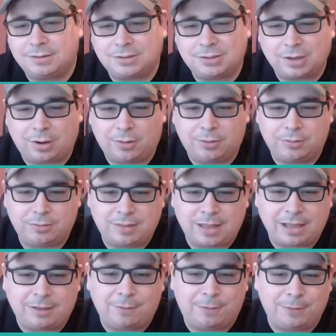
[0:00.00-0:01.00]
So
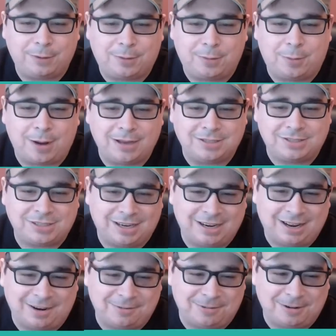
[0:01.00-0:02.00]
thank you for the
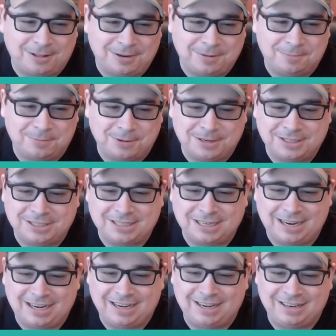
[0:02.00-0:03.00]
question. I really
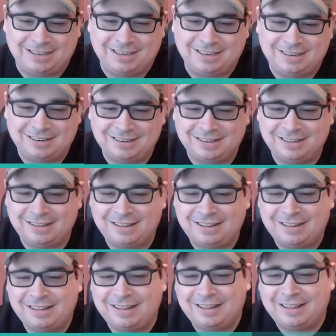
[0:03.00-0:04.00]
appreciate it.
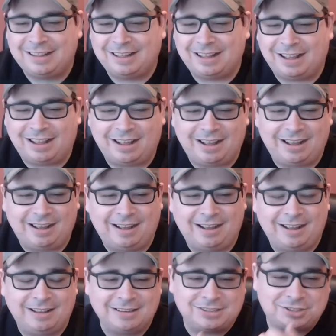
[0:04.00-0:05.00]

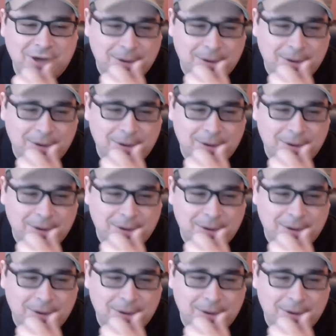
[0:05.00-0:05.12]
Uh,